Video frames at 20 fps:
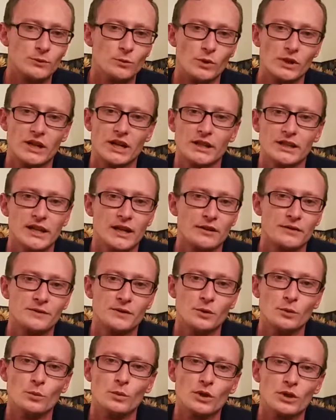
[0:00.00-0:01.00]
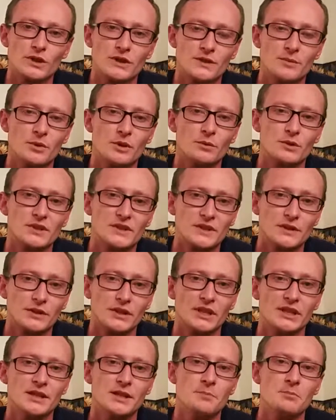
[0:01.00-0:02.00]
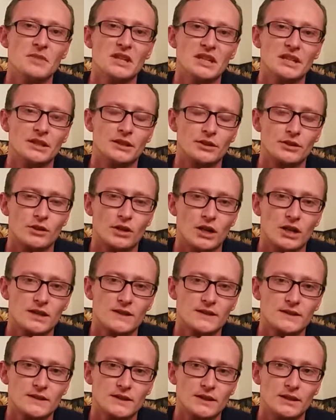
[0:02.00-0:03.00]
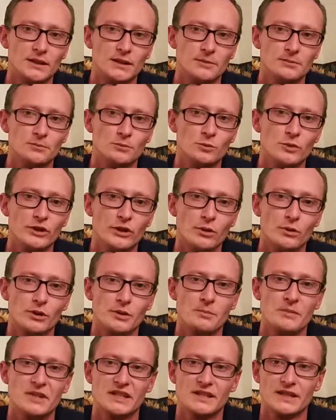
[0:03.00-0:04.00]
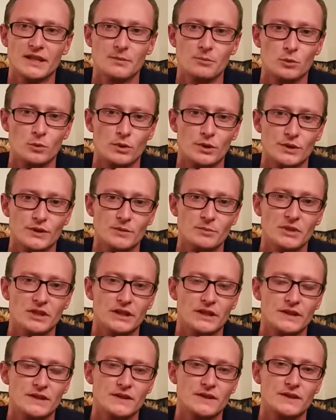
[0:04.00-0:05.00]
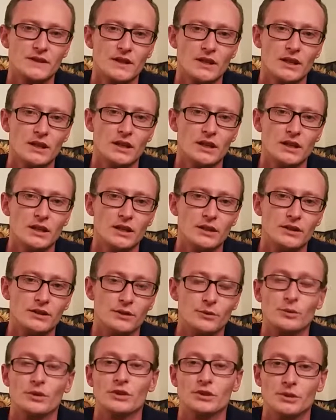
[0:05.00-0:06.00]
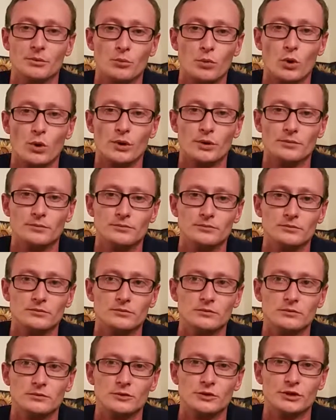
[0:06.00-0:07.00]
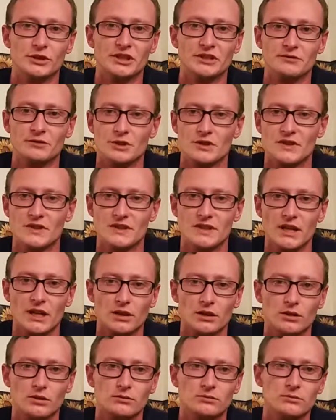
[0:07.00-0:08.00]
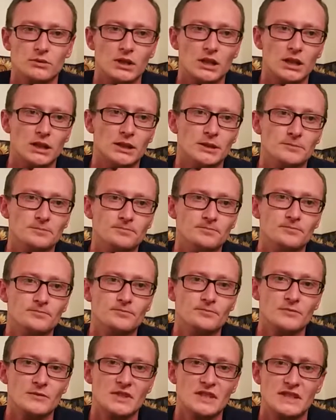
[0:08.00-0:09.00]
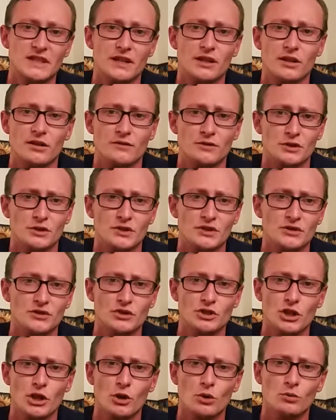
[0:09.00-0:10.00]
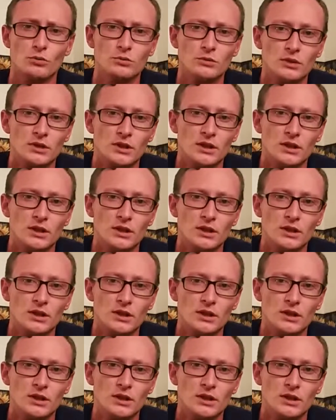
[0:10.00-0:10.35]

we're cutting out a few words, but we're still getting the meaning across. We don't want to mix up words because they're really important. Green versus yellow, Sarah versus Joe,